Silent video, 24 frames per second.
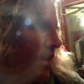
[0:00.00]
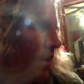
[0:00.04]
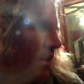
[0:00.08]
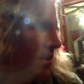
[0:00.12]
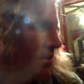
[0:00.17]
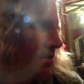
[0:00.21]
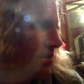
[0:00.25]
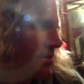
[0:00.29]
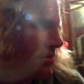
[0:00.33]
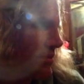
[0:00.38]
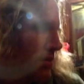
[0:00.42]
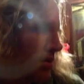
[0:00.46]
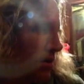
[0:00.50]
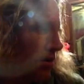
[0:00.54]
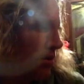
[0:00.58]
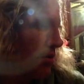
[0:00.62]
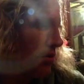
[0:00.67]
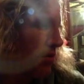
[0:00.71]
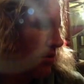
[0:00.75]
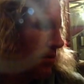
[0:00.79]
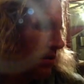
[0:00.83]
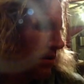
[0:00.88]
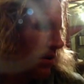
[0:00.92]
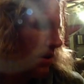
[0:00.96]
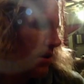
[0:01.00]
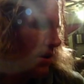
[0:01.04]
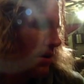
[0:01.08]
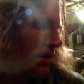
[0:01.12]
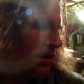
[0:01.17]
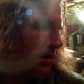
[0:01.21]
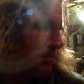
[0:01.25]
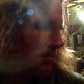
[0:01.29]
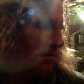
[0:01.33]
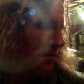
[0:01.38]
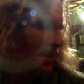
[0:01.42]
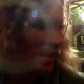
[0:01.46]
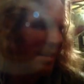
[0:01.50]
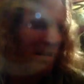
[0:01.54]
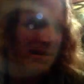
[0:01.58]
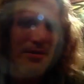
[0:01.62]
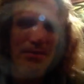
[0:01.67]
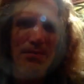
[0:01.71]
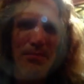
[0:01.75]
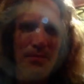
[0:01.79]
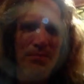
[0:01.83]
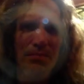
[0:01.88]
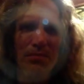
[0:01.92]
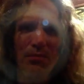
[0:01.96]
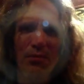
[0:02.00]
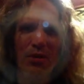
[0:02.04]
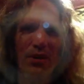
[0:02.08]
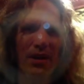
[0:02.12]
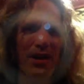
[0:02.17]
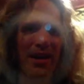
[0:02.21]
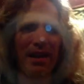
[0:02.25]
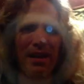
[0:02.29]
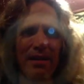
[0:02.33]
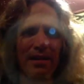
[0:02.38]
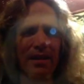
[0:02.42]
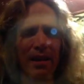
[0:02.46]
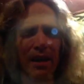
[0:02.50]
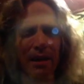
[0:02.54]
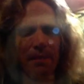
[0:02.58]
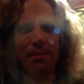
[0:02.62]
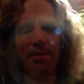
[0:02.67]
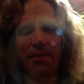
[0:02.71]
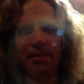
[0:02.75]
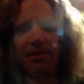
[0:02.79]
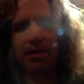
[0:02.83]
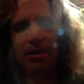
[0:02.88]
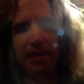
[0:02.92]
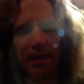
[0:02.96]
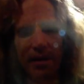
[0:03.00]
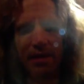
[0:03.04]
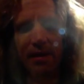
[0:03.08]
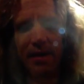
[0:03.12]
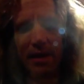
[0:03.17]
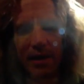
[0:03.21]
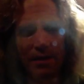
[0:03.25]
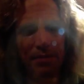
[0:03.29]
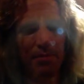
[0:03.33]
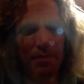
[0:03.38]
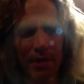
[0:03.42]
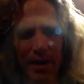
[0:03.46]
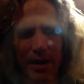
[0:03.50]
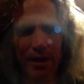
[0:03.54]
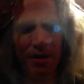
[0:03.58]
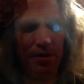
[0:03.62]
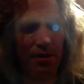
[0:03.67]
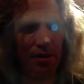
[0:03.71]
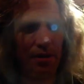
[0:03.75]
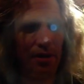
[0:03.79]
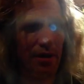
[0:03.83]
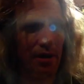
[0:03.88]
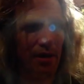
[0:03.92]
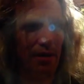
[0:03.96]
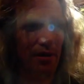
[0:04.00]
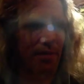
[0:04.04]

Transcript: yeah, there's more in-depth explanation in the other